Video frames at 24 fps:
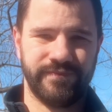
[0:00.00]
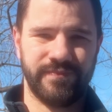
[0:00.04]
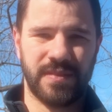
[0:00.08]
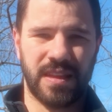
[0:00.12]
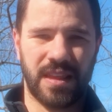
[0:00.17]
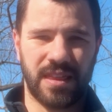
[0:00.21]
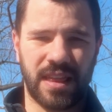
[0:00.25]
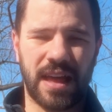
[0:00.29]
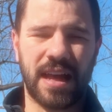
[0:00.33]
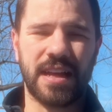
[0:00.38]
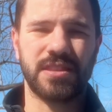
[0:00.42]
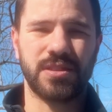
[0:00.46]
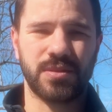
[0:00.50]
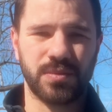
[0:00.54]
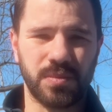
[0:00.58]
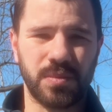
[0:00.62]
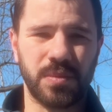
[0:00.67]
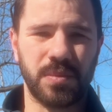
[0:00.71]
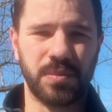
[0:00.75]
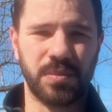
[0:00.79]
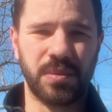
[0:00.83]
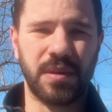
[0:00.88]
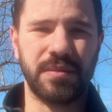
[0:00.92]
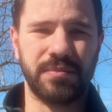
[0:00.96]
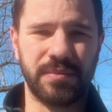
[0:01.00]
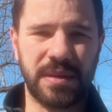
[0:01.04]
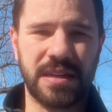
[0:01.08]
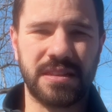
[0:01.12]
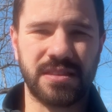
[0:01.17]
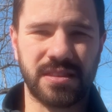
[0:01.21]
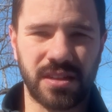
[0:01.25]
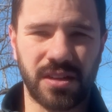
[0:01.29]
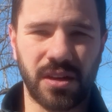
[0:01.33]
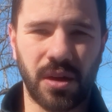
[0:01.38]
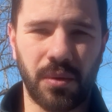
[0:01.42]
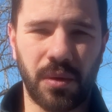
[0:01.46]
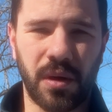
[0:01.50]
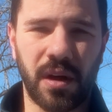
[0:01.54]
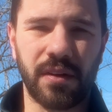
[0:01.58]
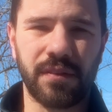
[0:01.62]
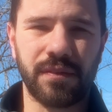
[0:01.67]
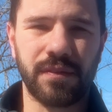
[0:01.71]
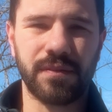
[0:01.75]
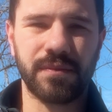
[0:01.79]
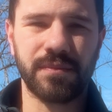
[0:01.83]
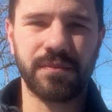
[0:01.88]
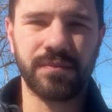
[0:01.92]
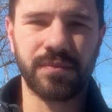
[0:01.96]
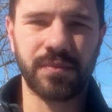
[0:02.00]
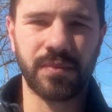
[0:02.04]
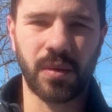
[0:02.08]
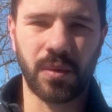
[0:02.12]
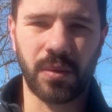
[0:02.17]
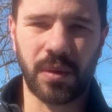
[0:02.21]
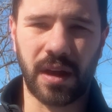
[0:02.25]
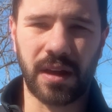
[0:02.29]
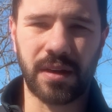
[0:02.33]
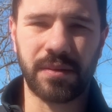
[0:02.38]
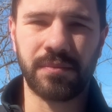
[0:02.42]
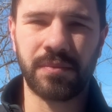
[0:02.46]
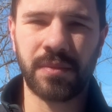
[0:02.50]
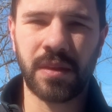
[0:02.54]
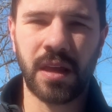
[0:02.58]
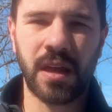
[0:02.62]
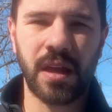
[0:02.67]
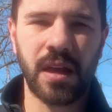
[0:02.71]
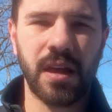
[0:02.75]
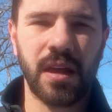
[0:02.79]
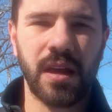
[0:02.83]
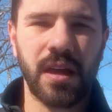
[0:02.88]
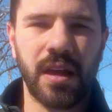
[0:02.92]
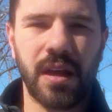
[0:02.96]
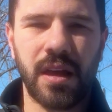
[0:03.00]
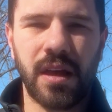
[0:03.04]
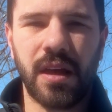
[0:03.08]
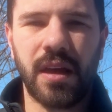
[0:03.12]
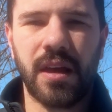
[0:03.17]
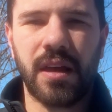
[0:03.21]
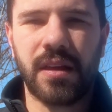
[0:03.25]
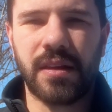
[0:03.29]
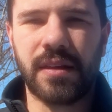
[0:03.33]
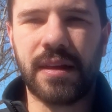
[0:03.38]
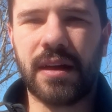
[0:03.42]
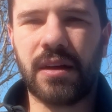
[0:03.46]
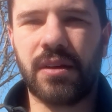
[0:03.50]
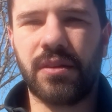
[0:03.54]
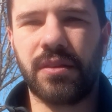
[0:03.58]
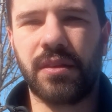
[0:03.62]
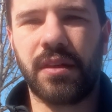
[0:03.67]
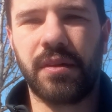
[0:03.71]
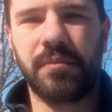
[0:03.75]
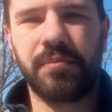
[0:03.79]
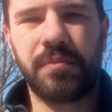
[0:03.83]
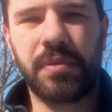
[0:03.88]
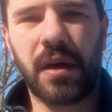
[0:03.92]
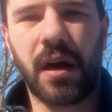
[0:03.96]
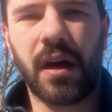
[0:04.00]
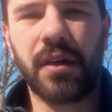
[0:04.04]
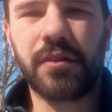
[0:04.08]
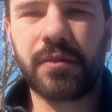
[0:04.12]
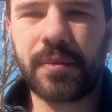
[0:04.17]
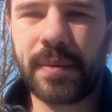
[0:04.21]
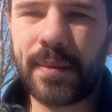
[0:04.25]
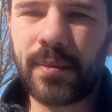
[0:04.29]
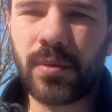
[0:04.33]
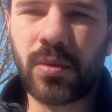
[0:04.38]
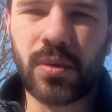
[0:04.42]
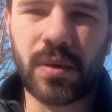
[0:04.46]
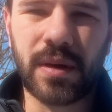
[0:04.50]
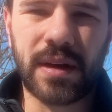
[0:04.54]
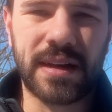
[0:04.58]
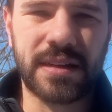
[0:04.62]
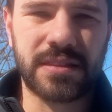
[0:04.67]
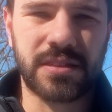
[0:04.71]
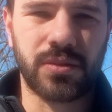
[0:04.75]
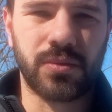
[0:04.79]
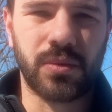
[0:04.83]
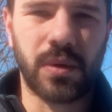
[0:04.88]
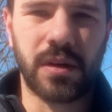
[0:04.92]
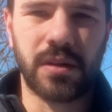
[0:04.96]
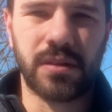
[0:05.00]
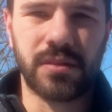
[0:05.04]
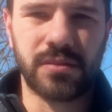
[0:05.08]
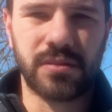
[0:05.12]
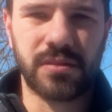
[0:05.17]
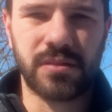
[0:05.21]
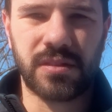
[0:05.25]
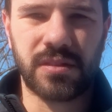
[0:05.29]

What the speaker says: That's what makes it go off, okay? Now, other people will ask, well,